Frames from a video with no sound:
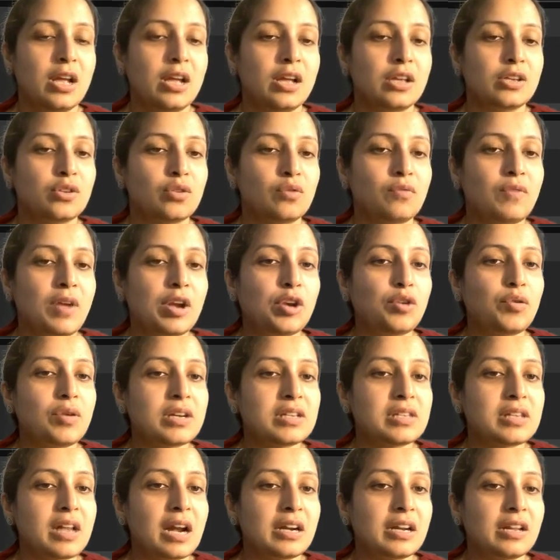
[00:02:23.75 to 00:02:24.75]
So when you are
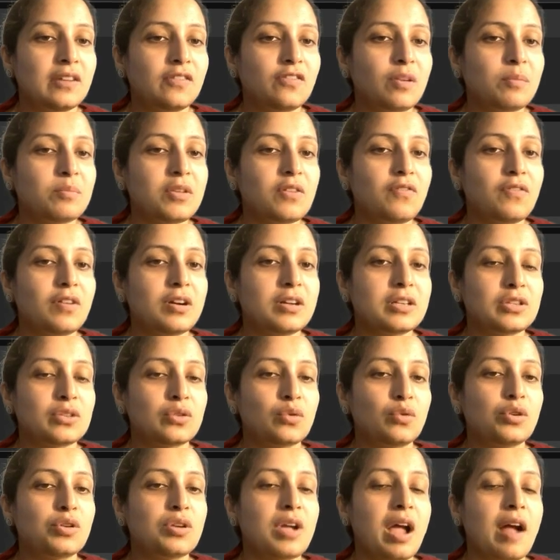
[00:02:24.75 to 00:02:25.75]
starting from the first
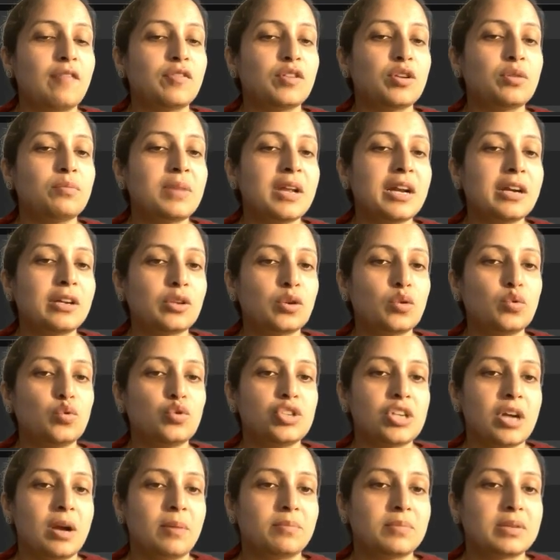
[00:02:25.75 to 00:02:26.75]
node, you have to make 2
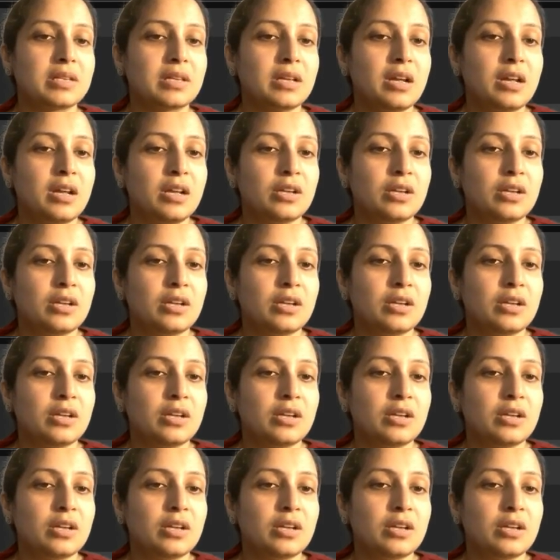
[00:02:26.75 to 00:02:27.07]
jumps.